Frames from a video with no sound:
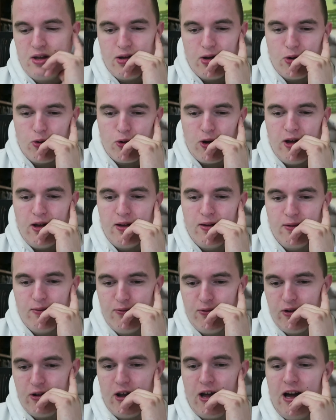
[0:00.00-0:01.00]
and great
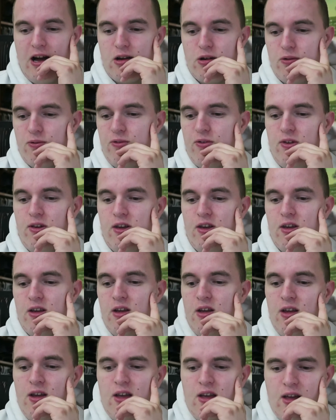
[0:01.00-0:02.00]
videography
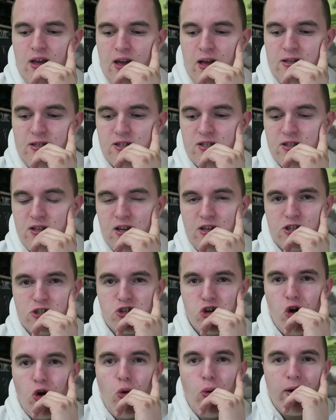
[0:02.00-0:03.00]
and just like
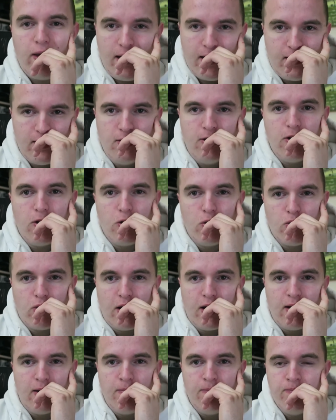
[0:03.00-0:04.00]
show what I could do,
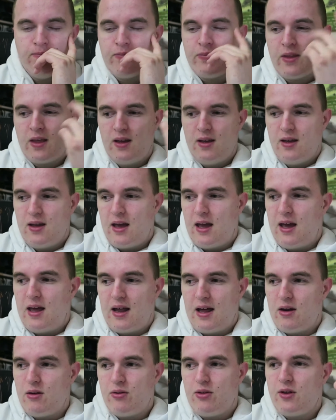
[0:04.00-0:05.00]
right?
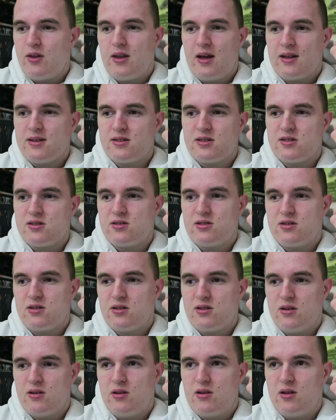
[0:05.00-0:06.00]
And I don't think
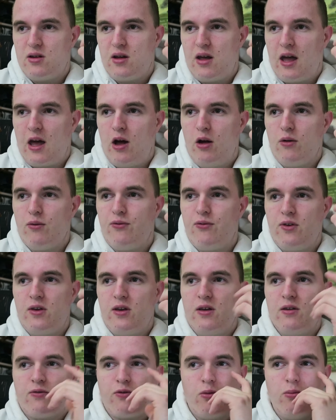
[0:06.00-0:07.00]
that's
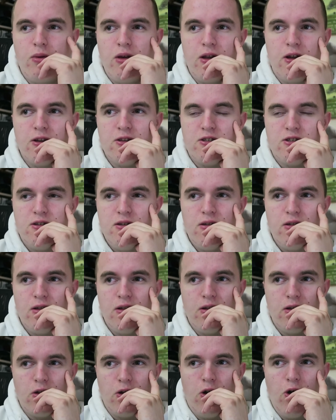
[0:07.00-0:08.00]
healthy for me to
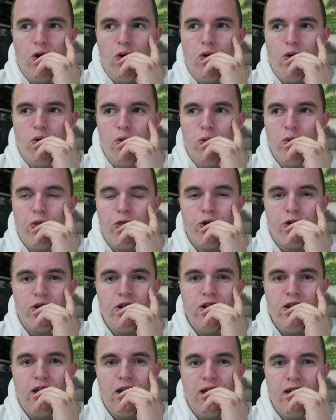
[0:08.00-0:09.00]
go
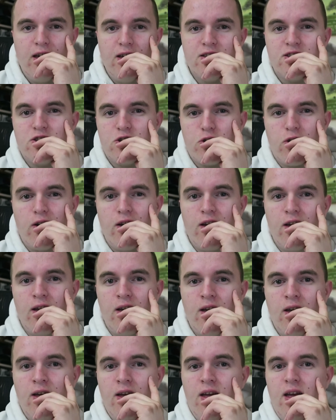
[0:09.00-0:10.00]
30 days
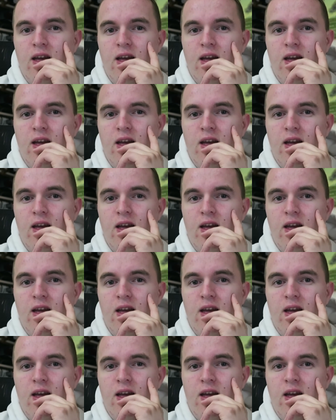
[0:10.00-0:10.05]
straight